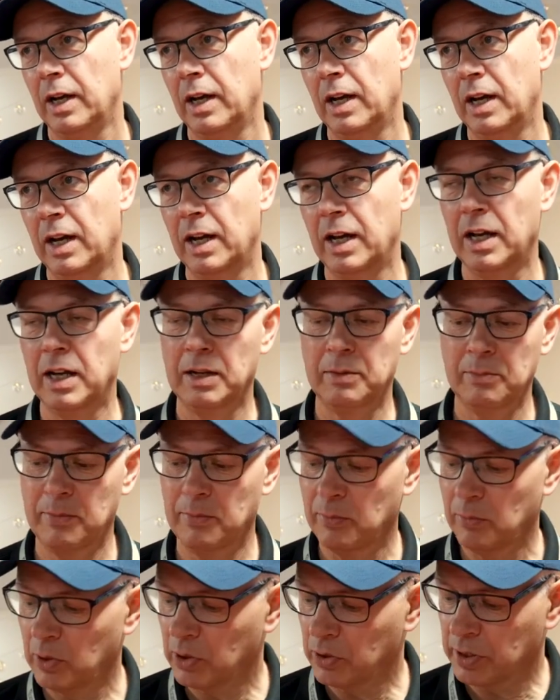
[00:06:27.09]

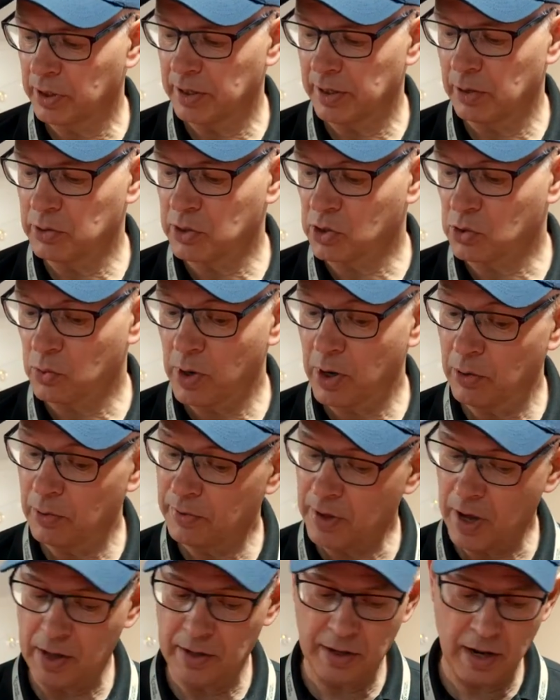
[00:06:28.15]
We're looking at those as well,
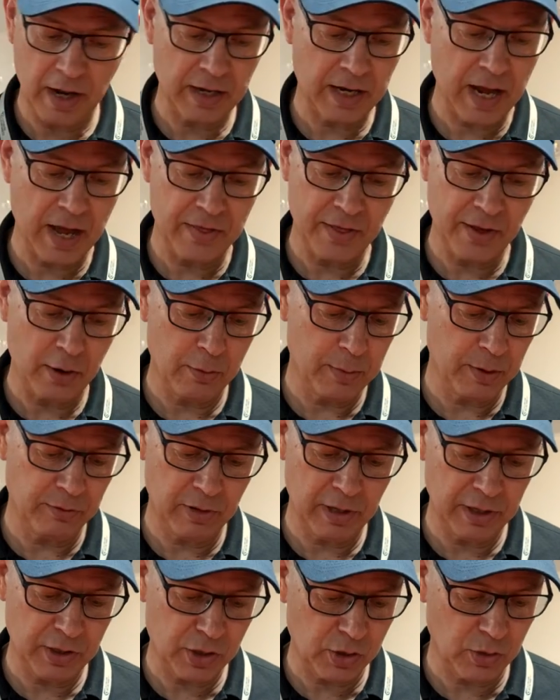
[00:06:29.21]
and again, they'll be
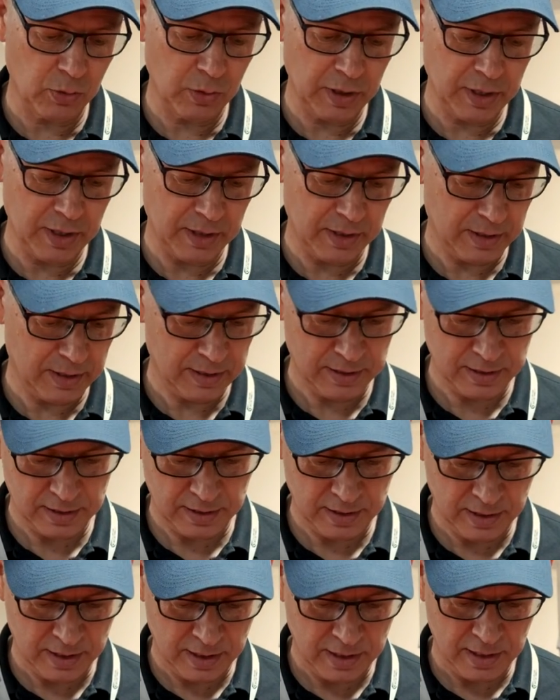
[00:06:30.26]
released shortly.
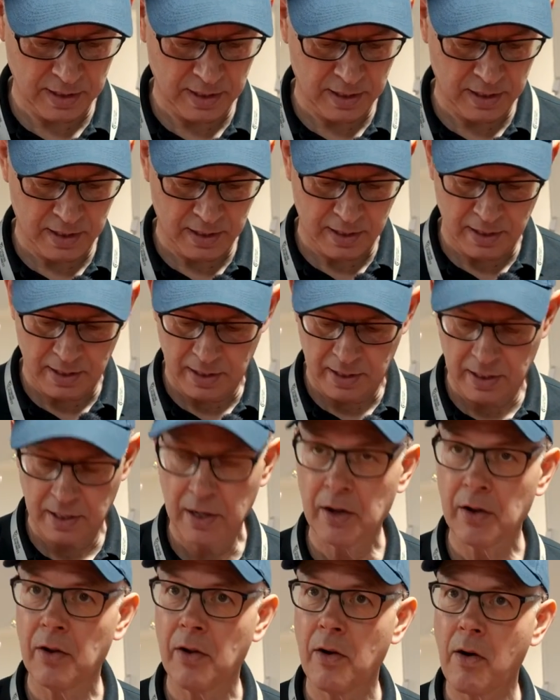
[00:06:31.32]
So the
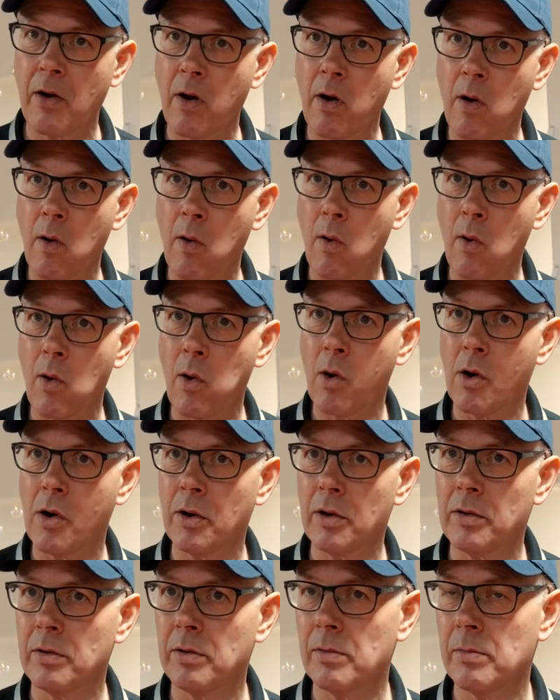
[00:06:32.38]
American market,
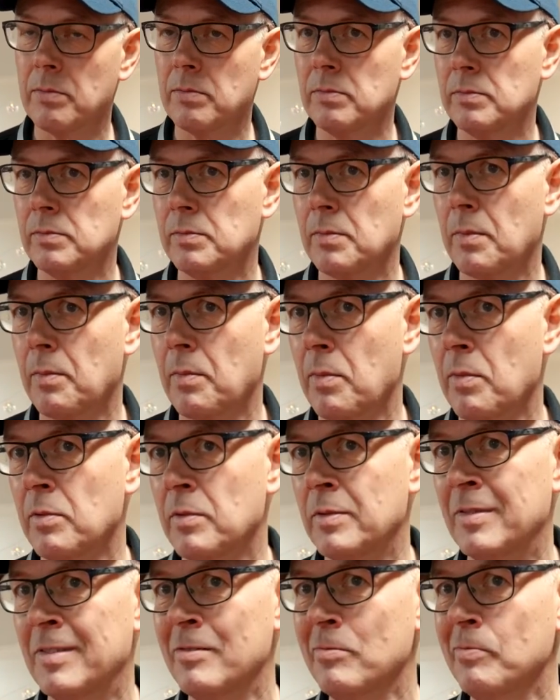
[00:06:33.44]
this has been, I would say,
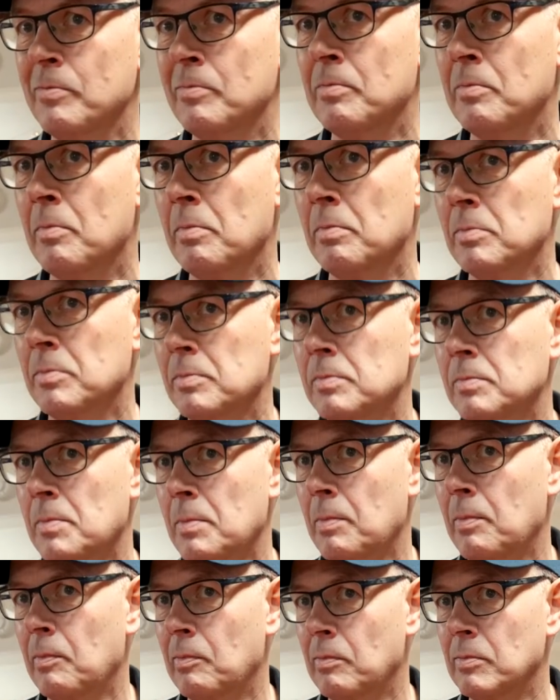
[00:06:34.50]
the hottest selling gun.
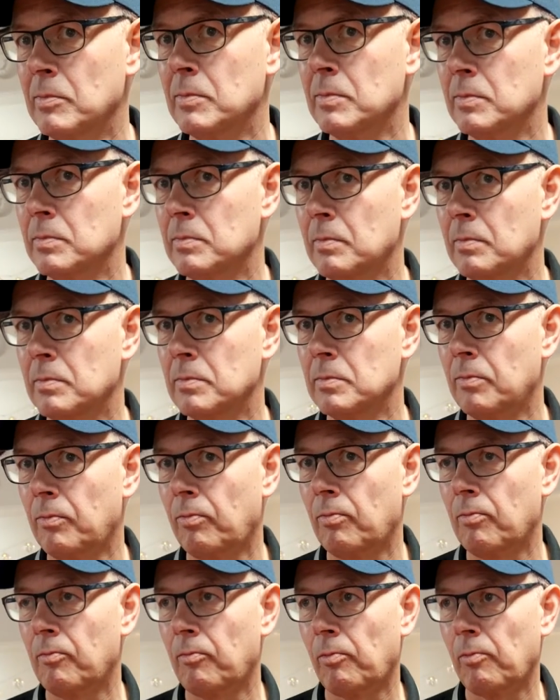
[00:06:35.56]
How is it being received in
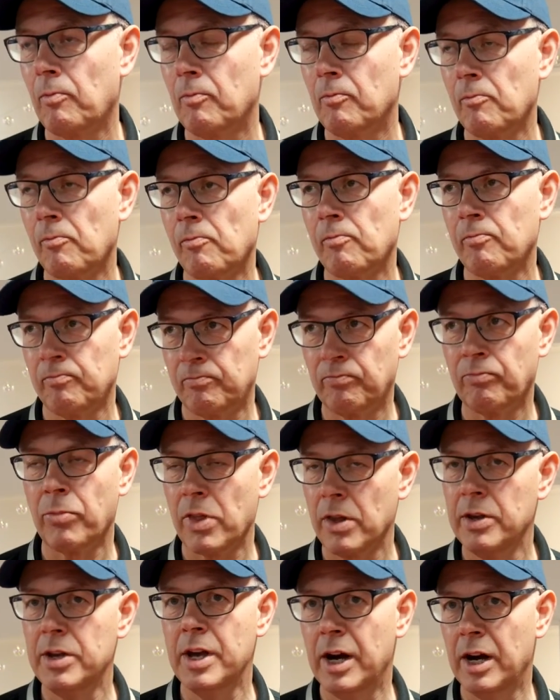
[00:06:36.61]
England? Like,
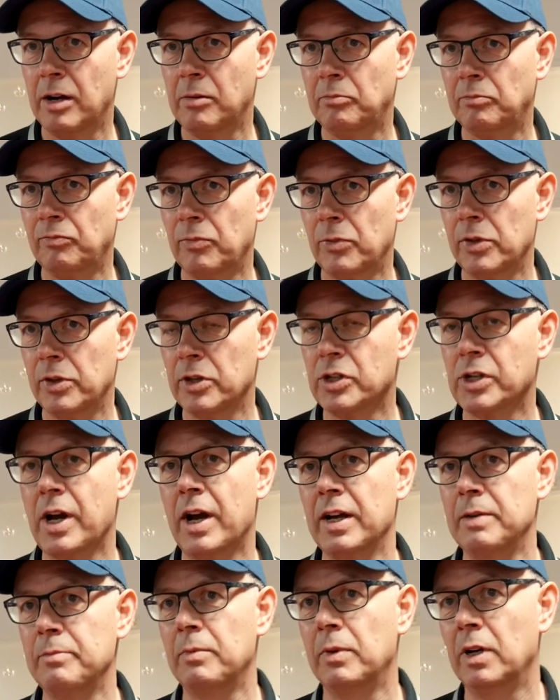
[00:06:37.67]
are consumers
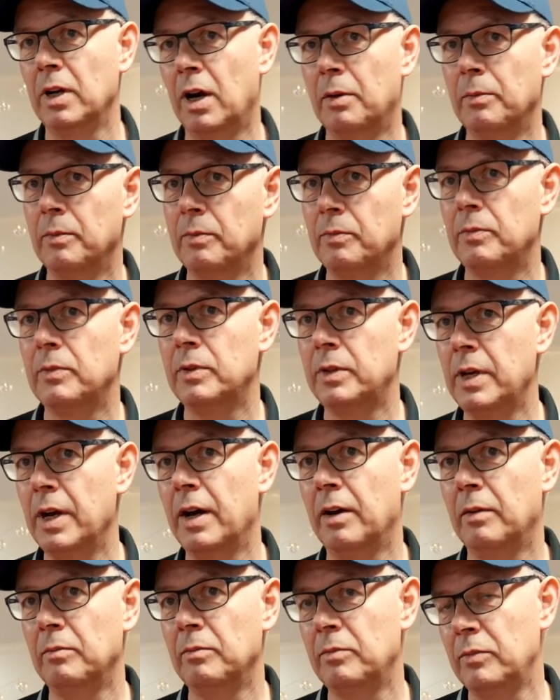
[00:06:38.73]
gravitating to it
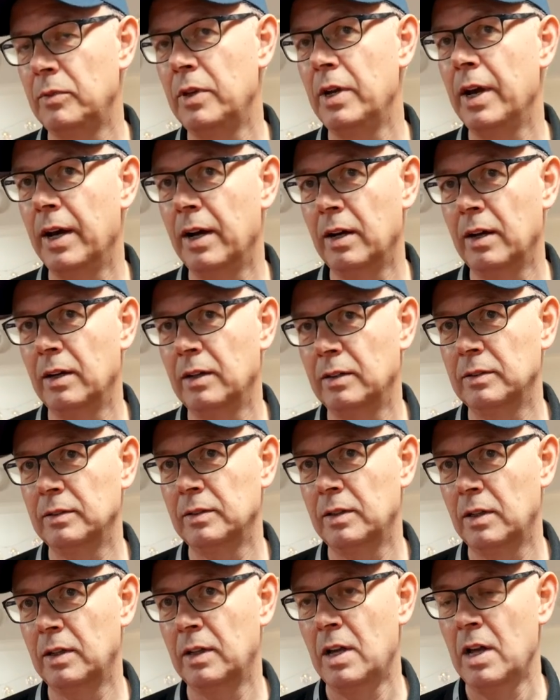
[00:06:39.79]
more than the other
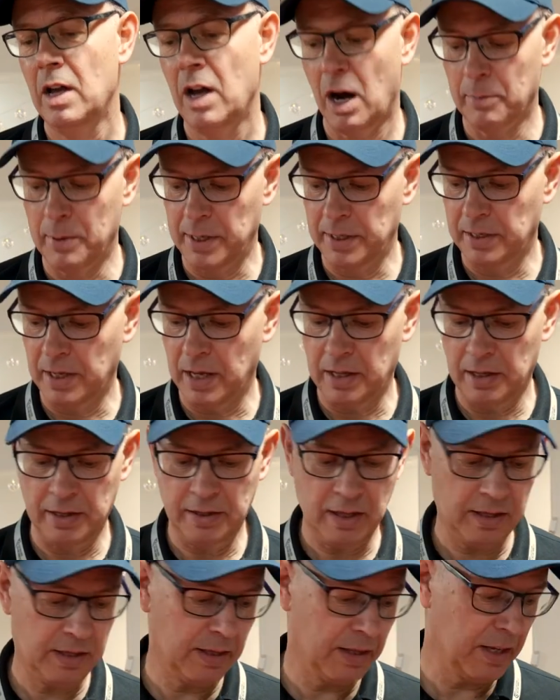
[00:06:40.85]
Daystates? I mean,
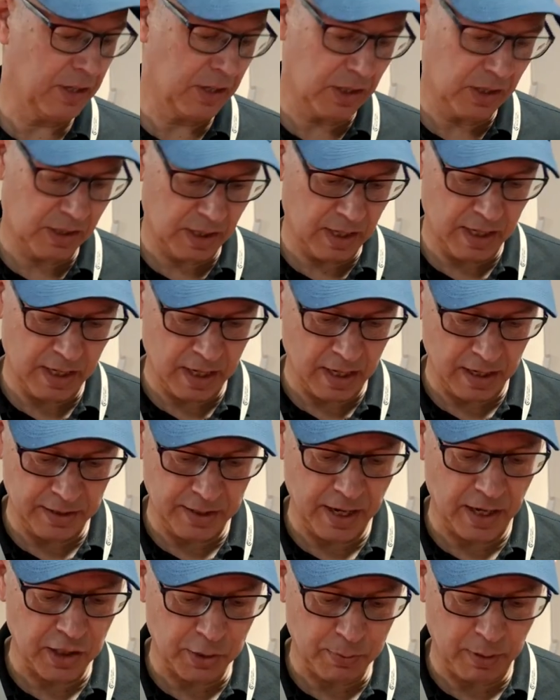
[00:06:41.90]
this is the
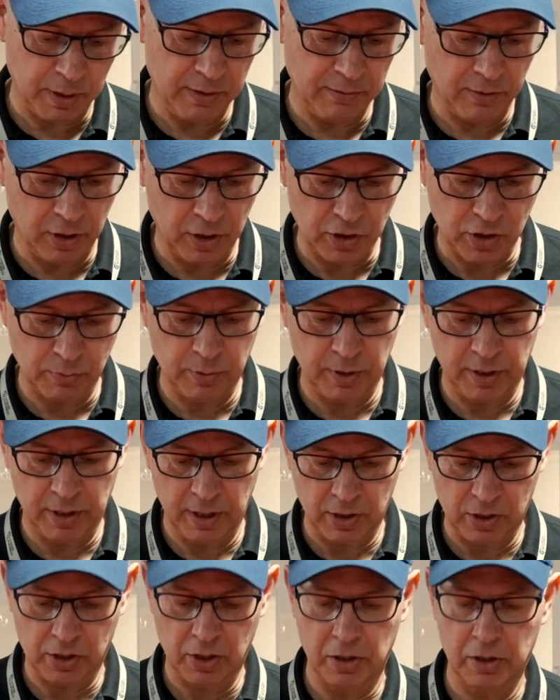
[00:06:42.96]
HP version with the
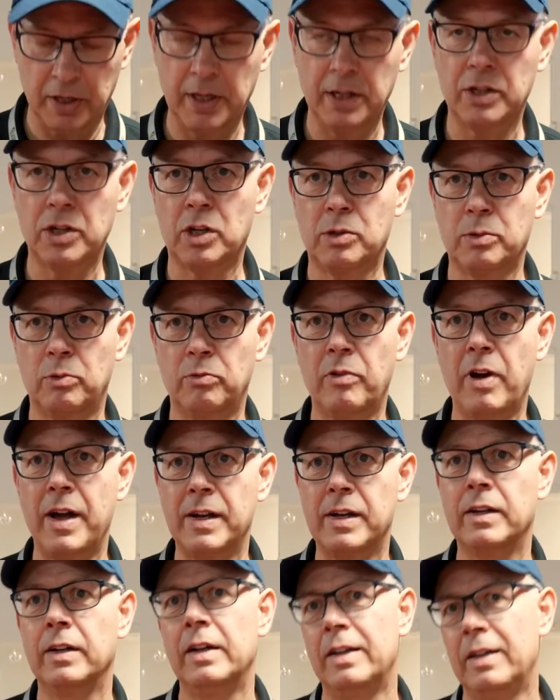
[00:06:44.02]
externally adjustable reg,
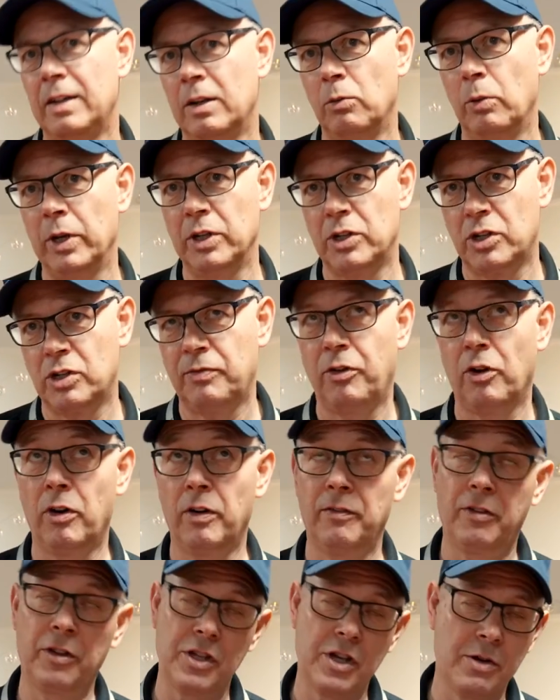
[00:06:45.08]
which for
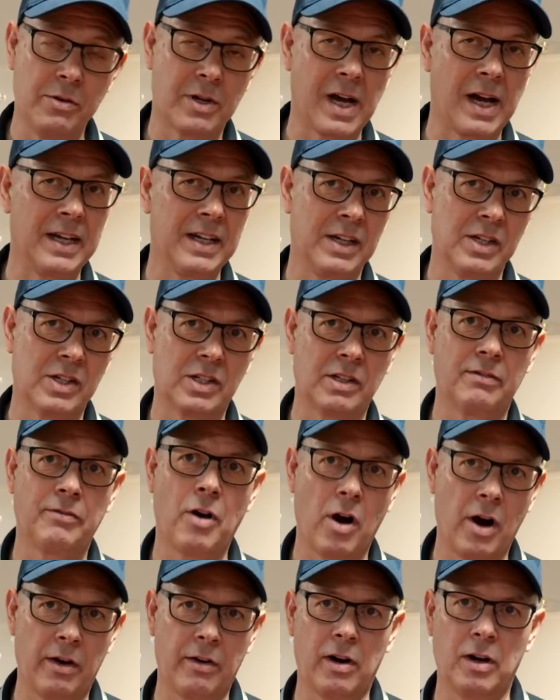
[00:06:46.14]
the UK is the
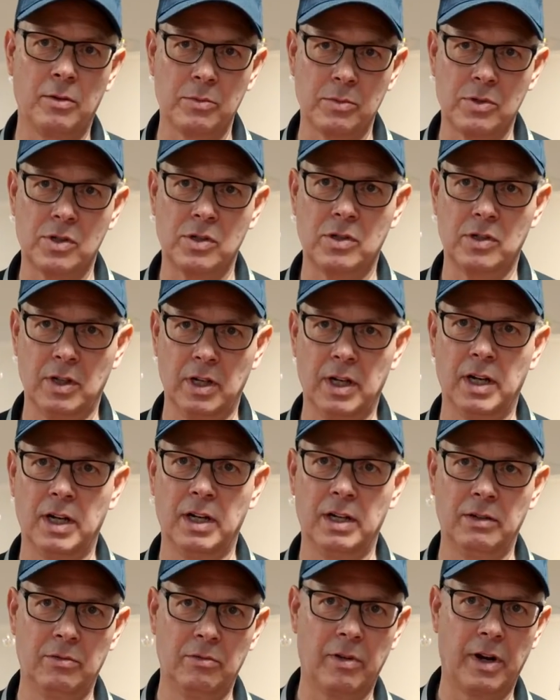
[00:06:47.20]
firearms
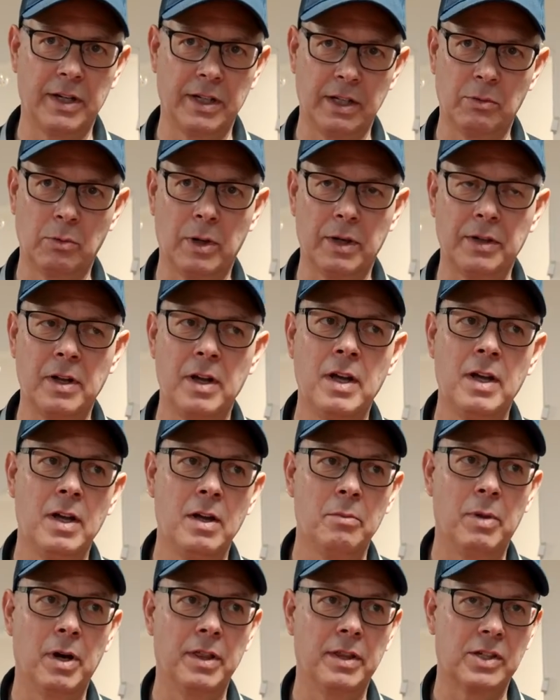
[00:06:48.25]
rated one,
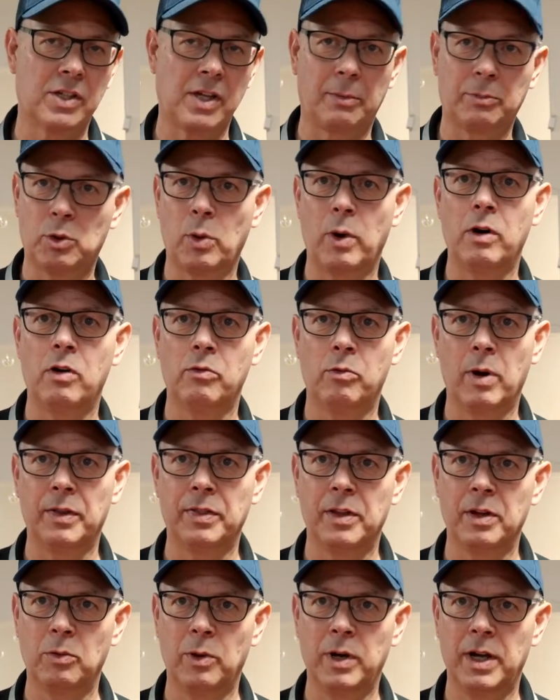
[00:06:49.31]
but the sub 12
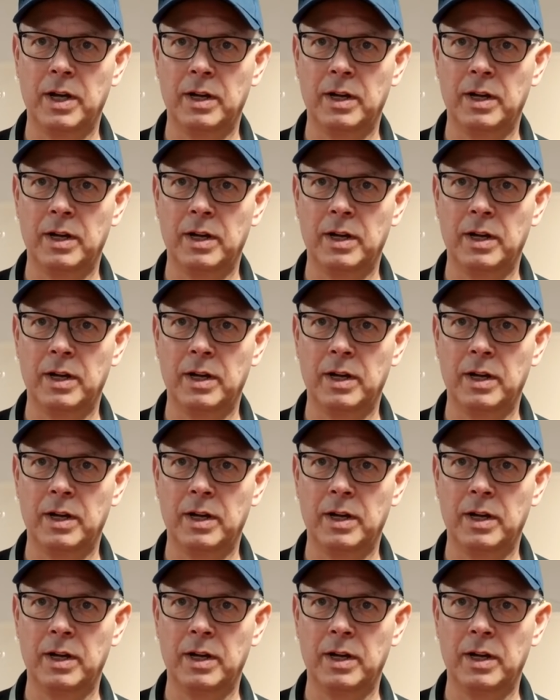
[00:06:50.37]
one that